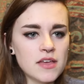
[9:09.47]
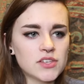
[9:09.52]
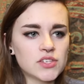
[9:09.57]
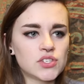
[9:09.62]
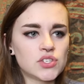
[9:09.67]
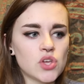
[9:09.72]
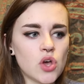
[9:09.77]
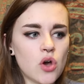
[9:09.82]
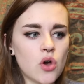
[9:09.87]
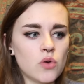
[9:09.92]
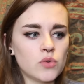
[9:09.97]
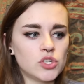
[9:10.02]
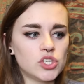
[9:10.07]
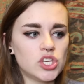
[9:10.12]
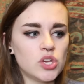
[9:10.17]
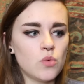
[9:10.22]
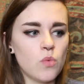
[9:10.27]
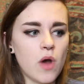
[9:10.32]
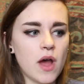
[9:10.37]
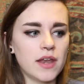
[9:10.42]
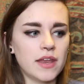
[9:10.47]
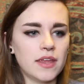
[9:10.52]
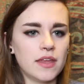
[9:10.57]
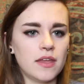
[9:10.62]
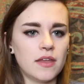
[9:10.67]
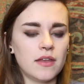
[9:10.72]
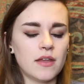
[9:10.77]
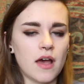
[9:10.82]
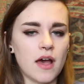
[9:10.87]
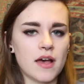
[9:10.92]
so she
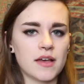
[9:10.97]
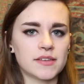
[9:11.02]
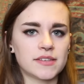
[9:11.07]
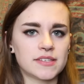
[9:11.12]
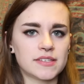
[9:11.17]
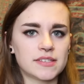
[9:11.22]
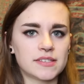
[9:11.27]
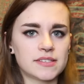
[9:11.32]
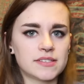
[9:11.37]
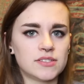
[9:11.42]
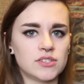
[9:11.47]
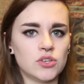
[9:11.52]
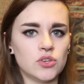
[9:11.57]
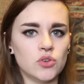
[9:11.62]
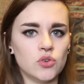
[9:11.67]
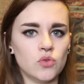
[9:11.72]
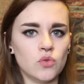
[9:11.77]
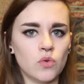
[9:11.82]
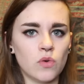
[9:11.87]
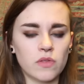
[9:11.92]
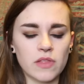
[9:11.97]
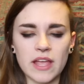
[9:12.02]
wanted us to